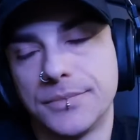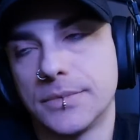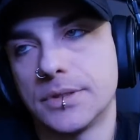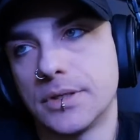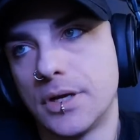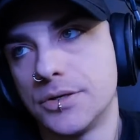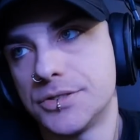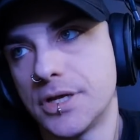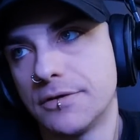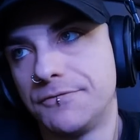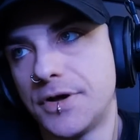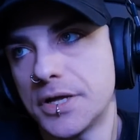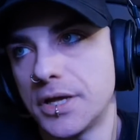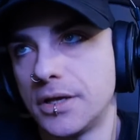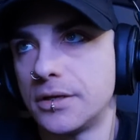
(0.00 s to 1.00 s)
I was like,
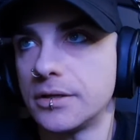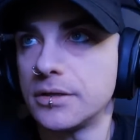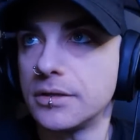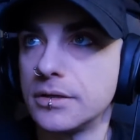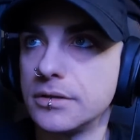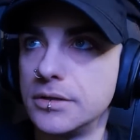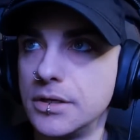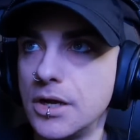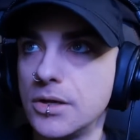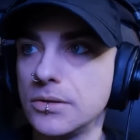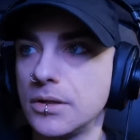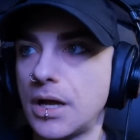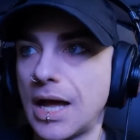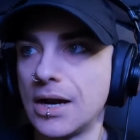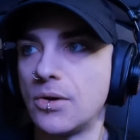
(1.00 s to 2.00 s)
fuck it.
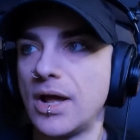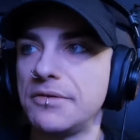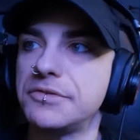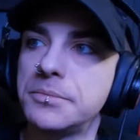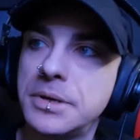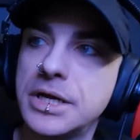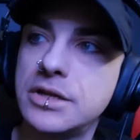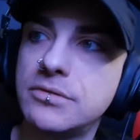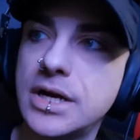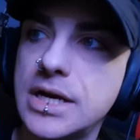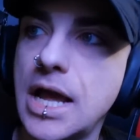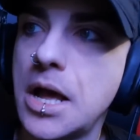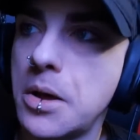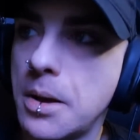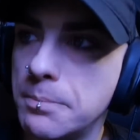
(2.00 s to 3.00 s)
I don't have the money right
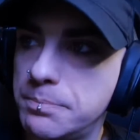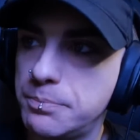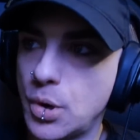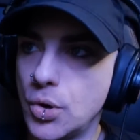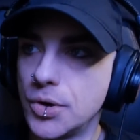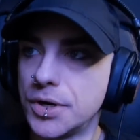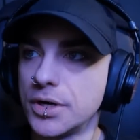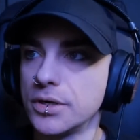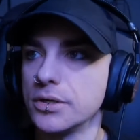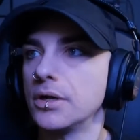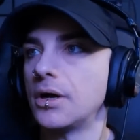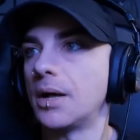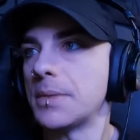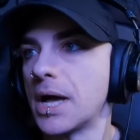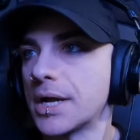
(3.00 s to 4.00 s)
now. I'm poor.
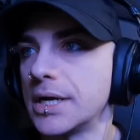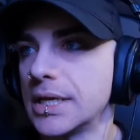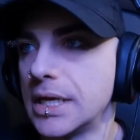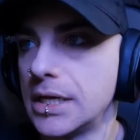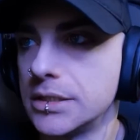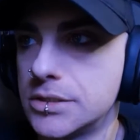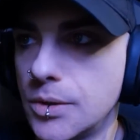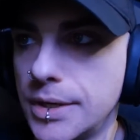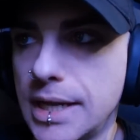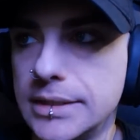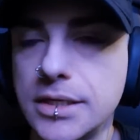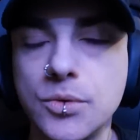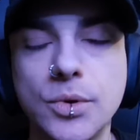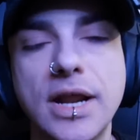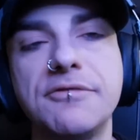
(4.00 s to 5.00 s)
I'm not going to get into it. And I
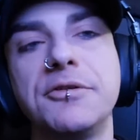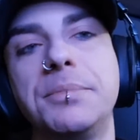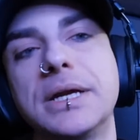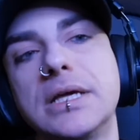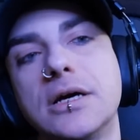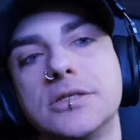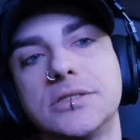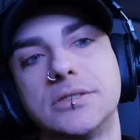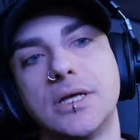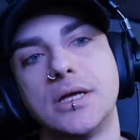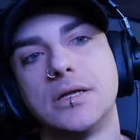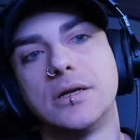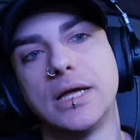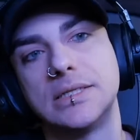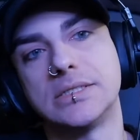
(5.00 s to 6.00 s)
did what everybody else
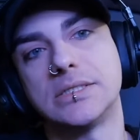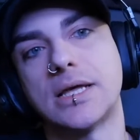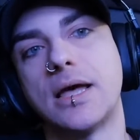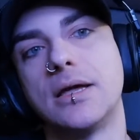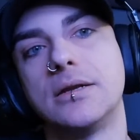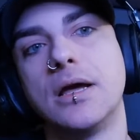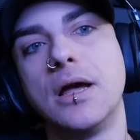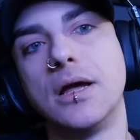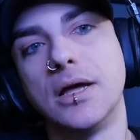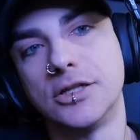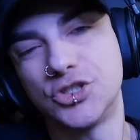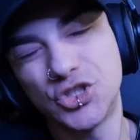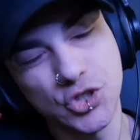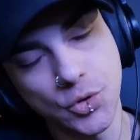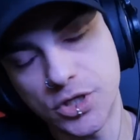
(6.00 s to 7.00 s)
did and said,
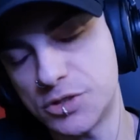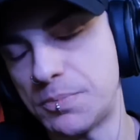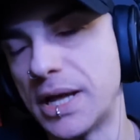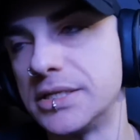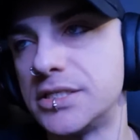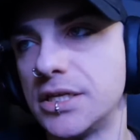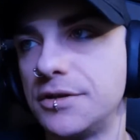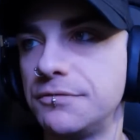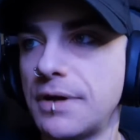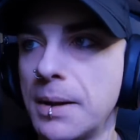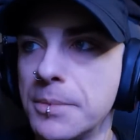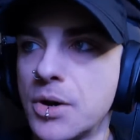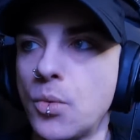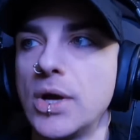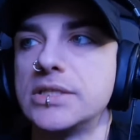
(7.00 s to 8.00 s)
it's too expensive. I'm
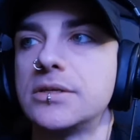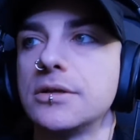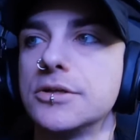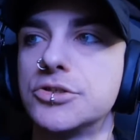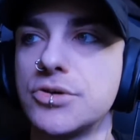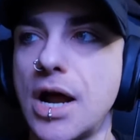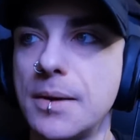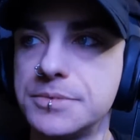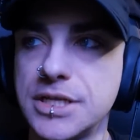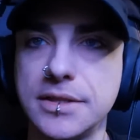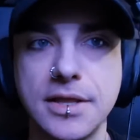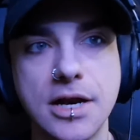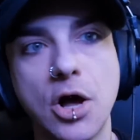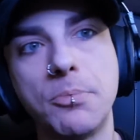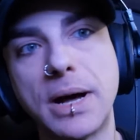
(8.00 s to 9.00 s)
going to wait till it drops and
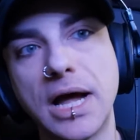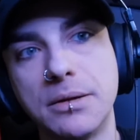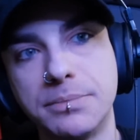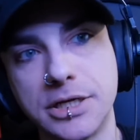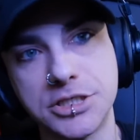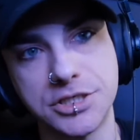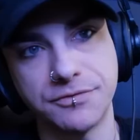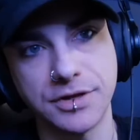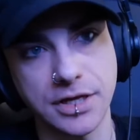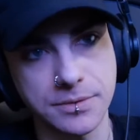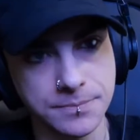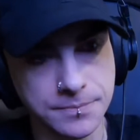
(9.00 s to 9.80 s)
then I'll buy a bunch of it.